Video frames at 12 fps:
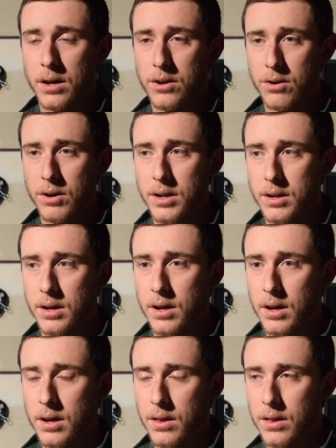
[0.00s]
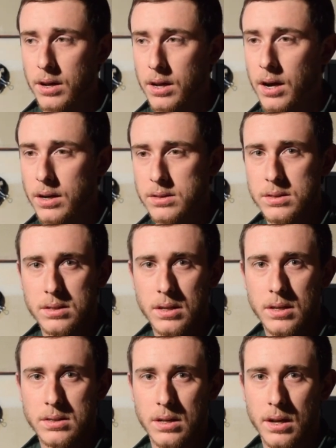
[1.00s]
during the gun
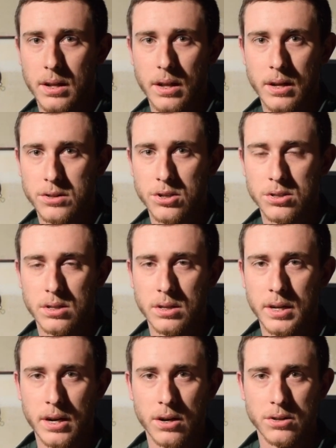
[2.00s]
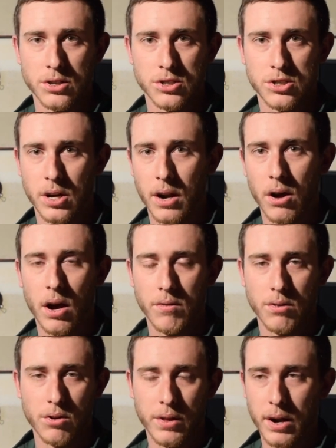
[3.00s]
season, the deer just shut off
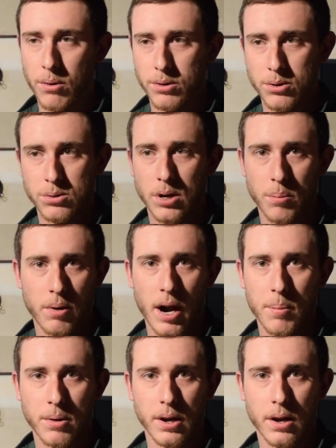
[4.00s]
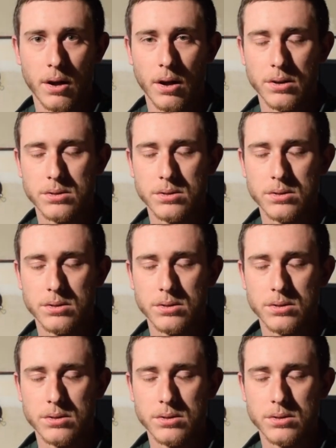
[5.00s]
there. They don't use our property at all.